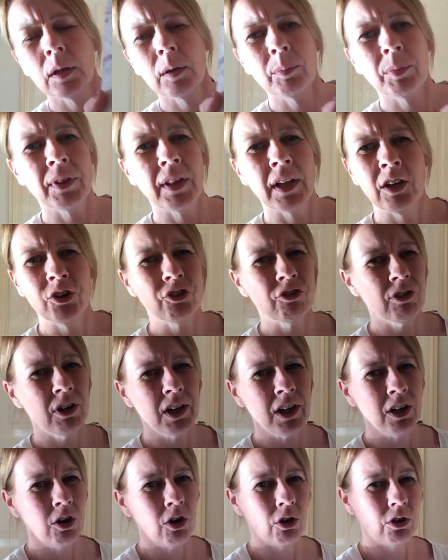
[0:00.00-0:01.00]
but they looked
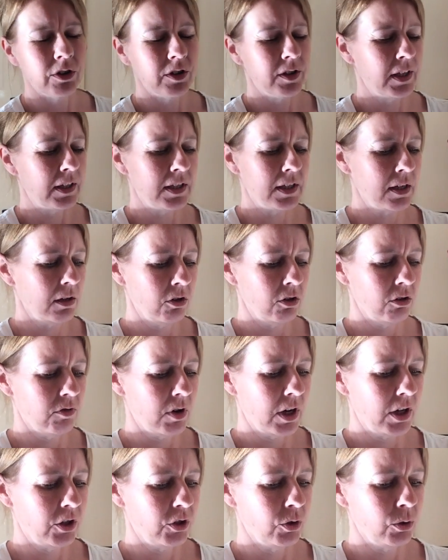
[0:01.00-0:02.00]
really odd. They didn't look
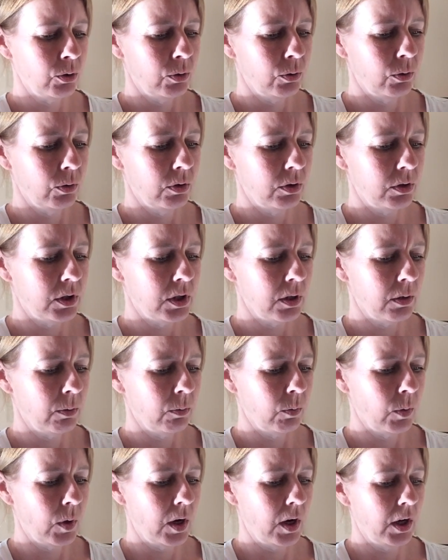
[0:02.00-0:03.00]
right at all,
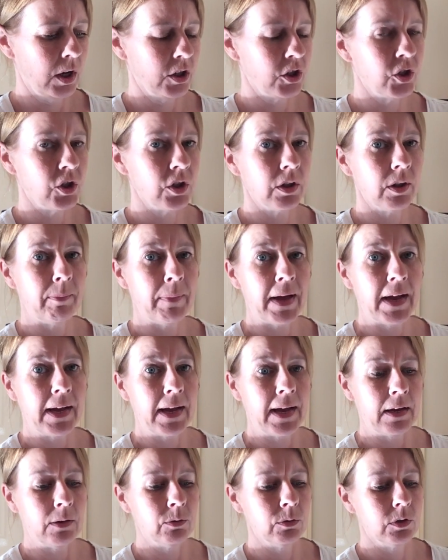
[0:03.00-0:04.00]
so I took them back
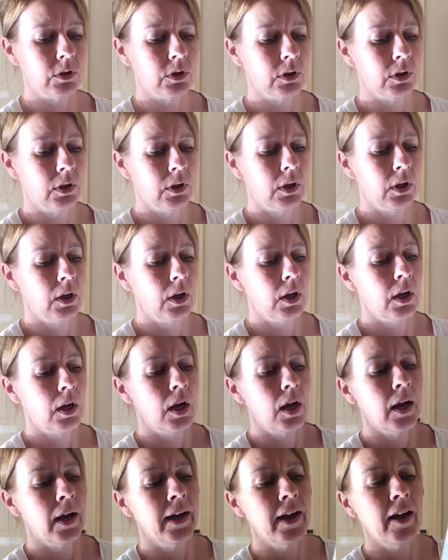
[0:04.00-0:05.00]
out.
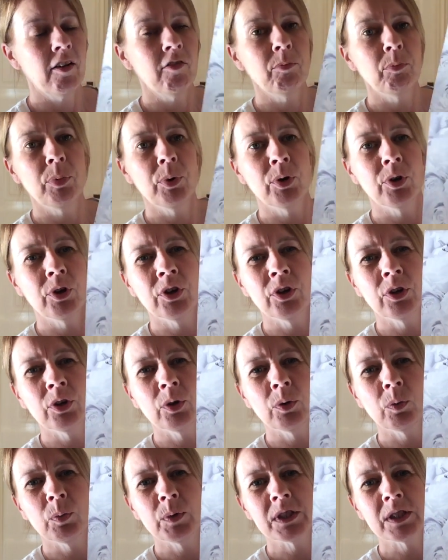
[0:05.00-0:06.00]
I haven't put
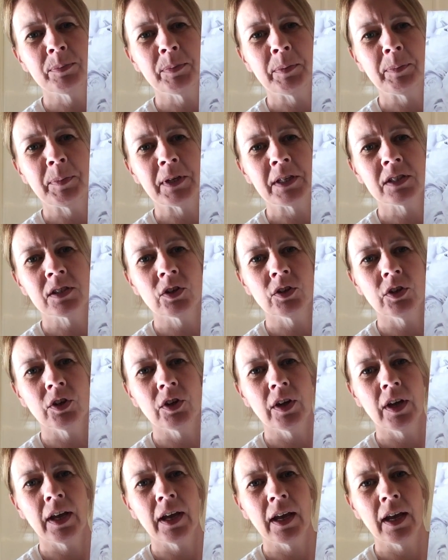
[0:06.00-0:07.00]
her wispy bits on her
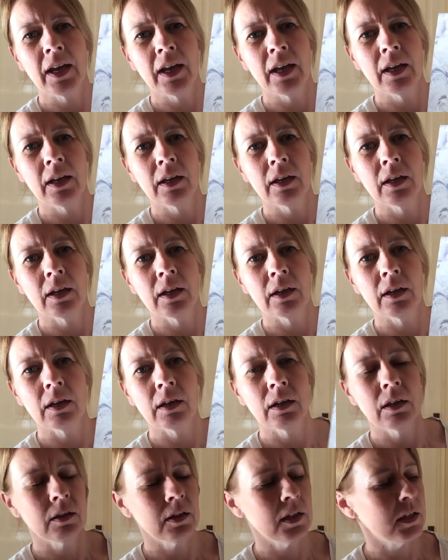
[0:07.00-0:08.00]
hair,
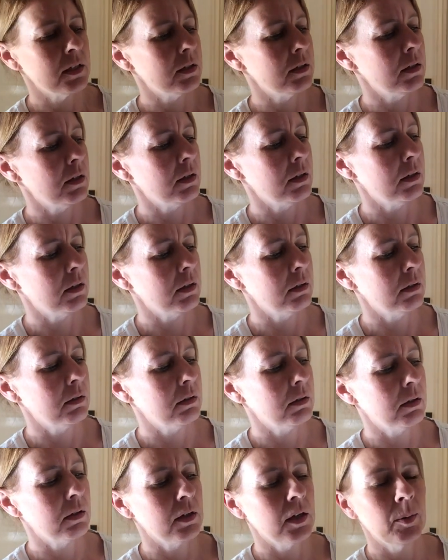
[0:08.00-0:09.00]
and there's a
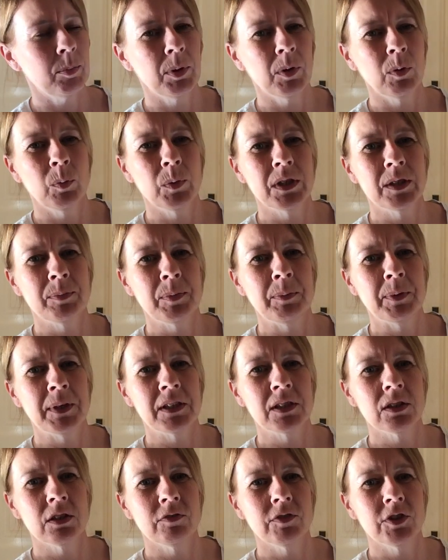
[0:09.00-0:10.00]
couple of wispy
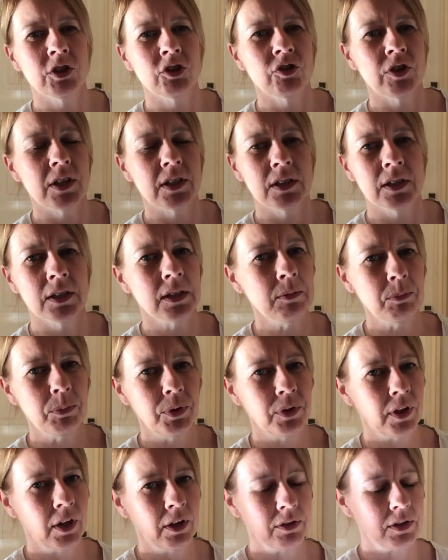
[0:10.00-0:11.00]
bits off her dress. I didn't
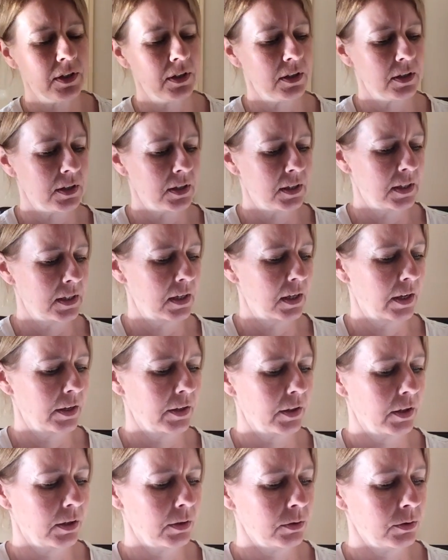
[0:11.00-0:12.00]
put those in because I didn't
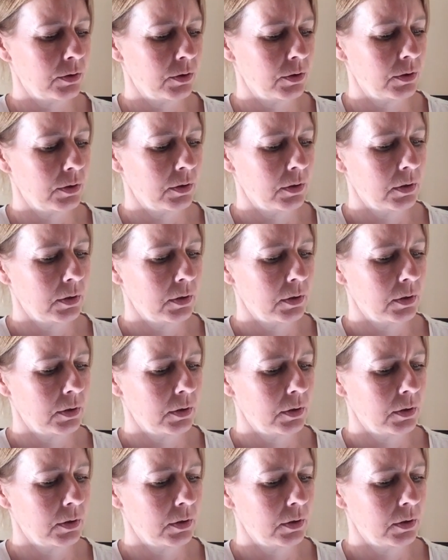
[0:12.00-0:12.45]
like those.